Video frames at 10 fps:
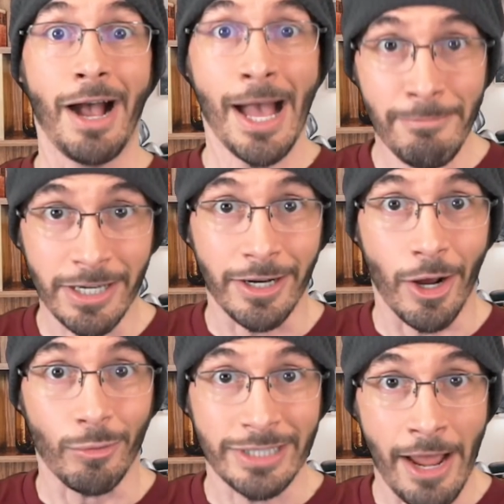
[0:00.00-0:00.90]
I'm gonna
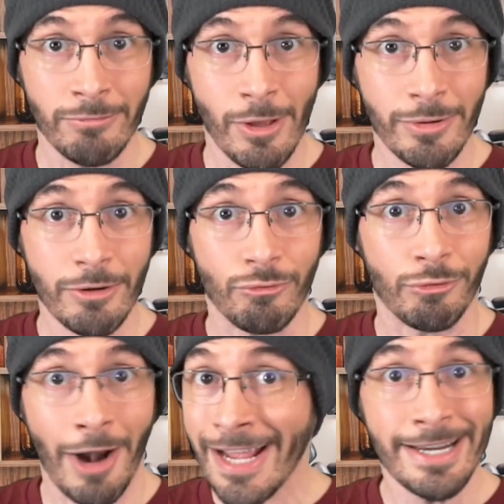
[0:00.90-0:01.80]
go download it
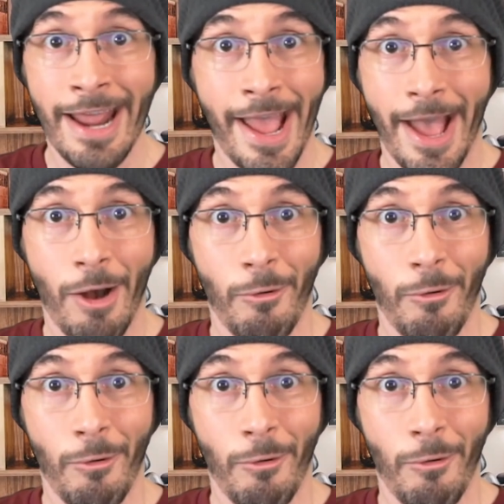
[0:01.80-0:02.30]
right now.